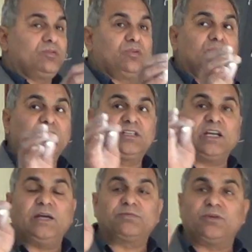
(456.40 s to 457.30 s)
on the
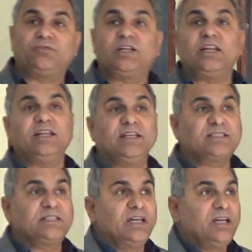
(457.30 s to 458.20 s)
types of
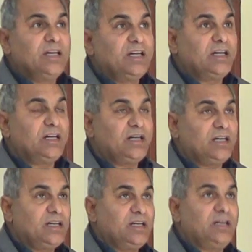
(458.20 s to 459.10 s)
drainage,
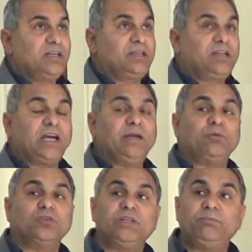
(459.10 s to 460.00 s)

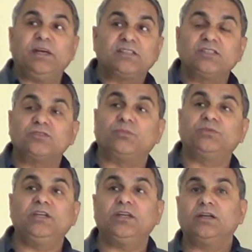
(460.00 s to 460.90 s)
type on the basis of
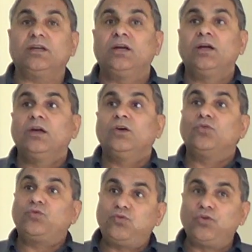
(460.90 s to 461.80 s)
the
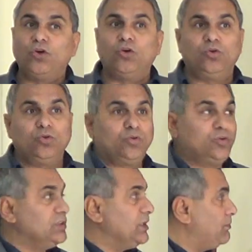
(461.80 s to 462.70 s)
flow,
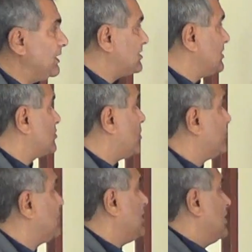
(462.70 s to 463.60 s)
on the basis
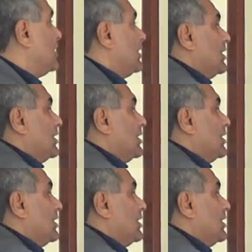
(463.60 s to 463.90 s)
of the